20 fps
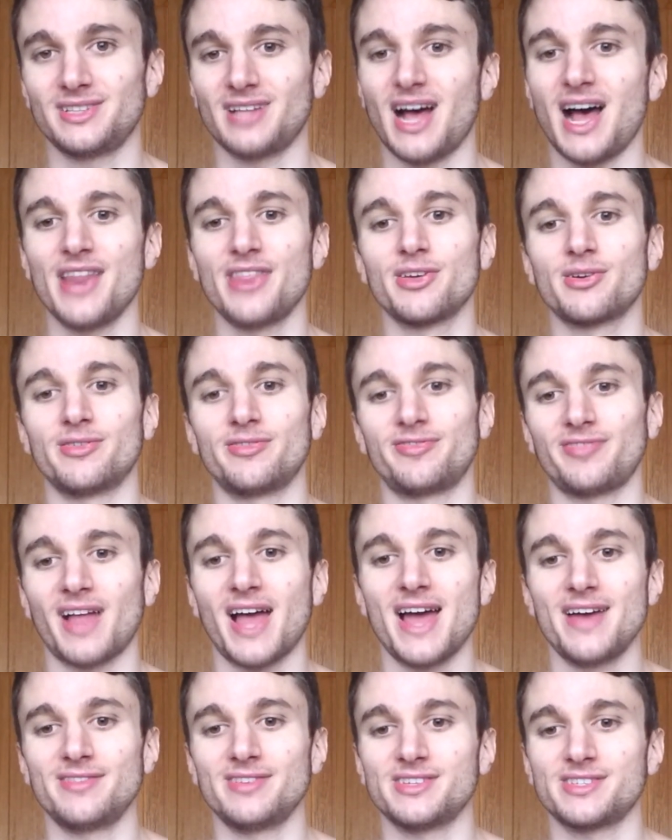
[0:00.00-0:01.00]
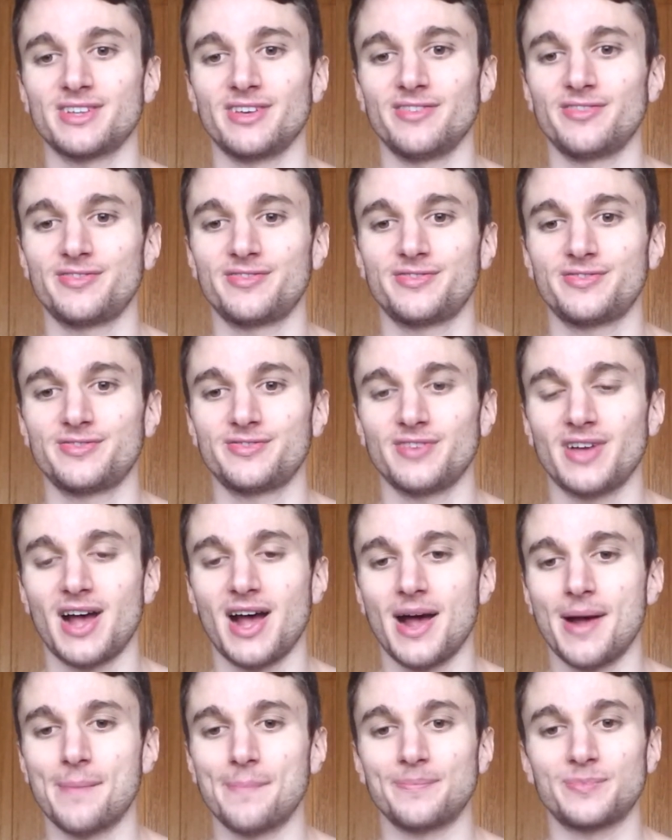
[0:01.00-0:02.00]
Other good flavors I've
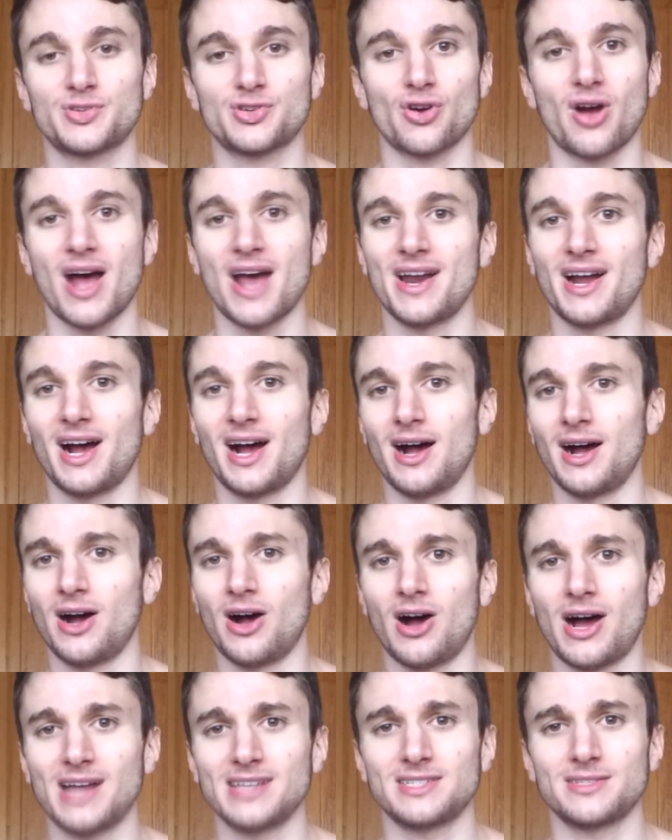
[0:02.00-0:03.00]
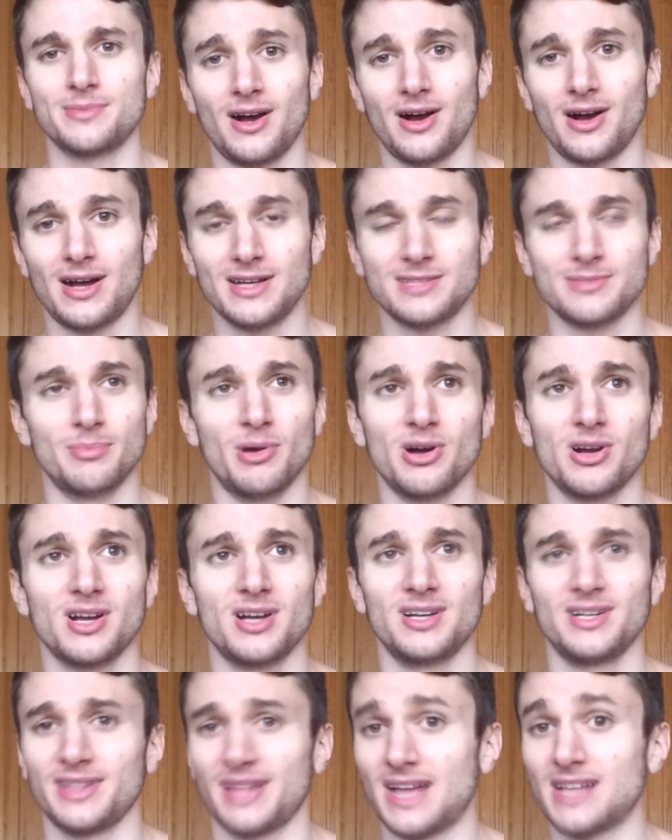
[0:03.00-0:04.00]
tried are iced
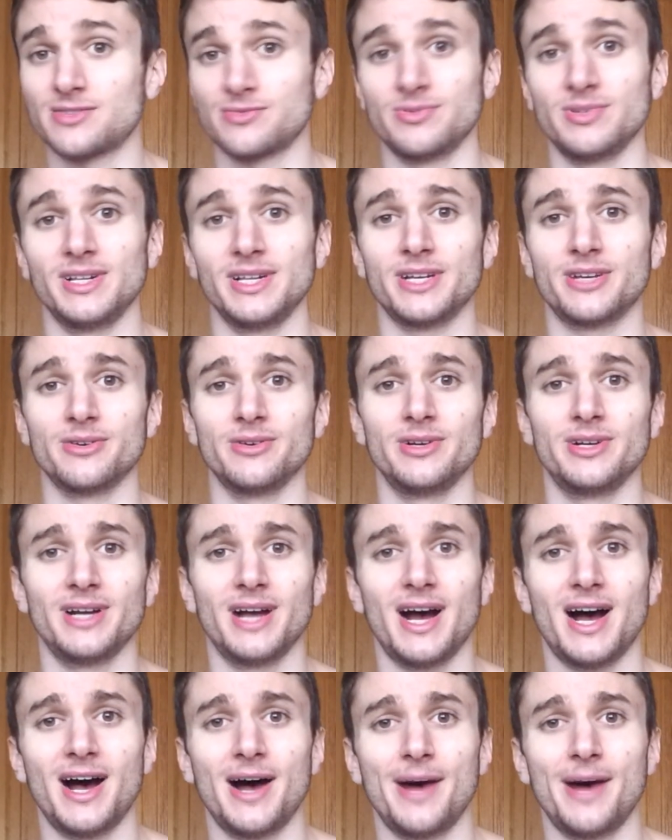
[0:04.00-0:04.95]
mocha. That's really good.